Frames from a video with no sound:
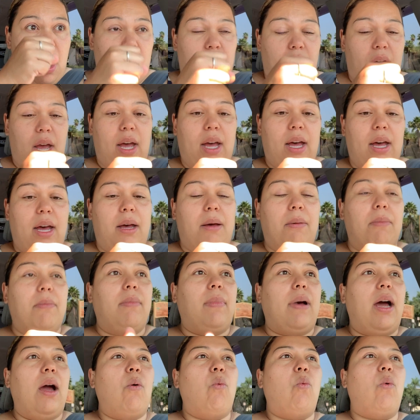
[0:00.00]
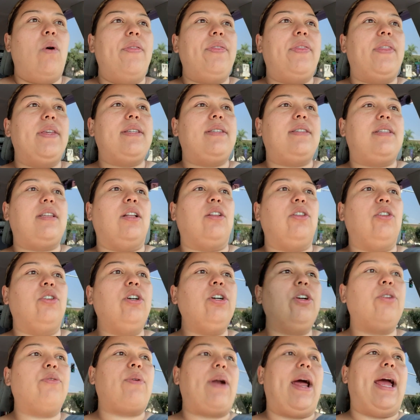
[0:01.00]
I want this to
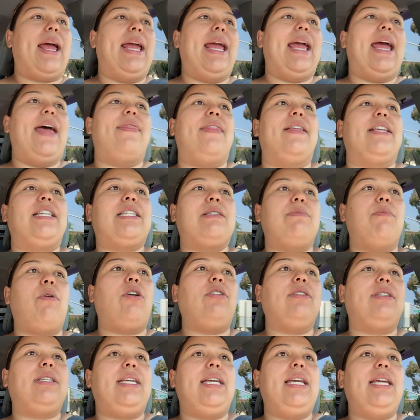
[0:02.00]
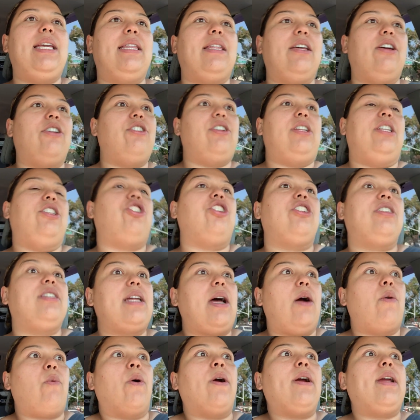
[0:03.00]
look right. And the small teeth it's just
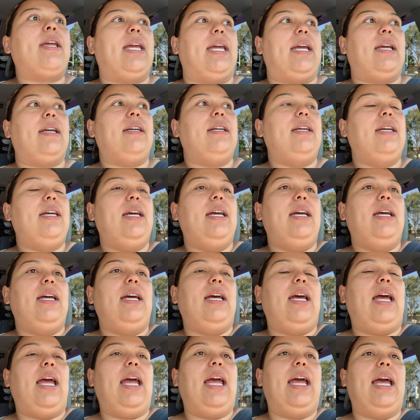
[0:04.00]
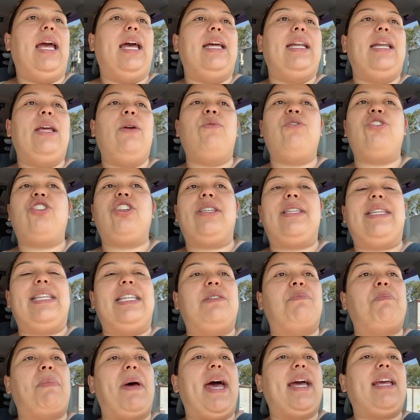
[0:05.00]
not working. And it was just
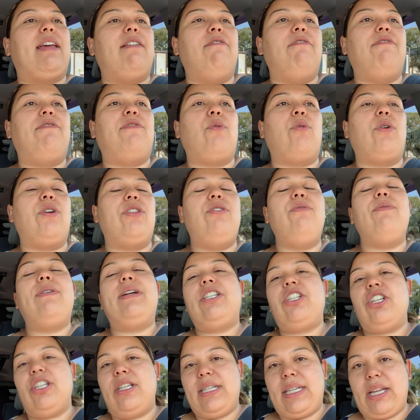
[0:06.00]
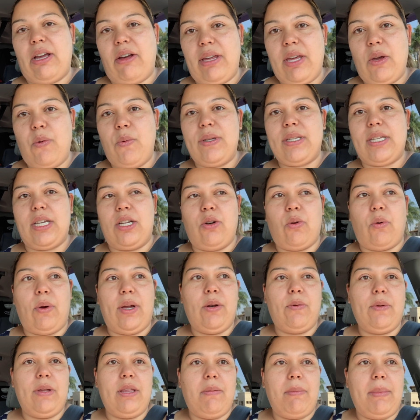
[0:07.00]
this back and forth. You could just tell he was
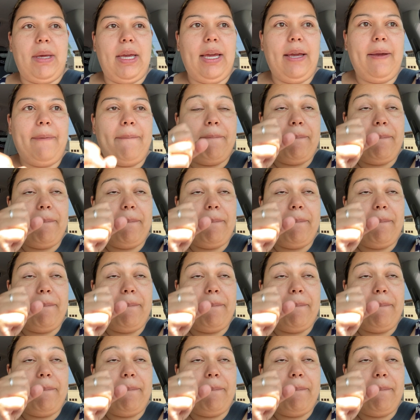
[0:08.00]
annoyed with me.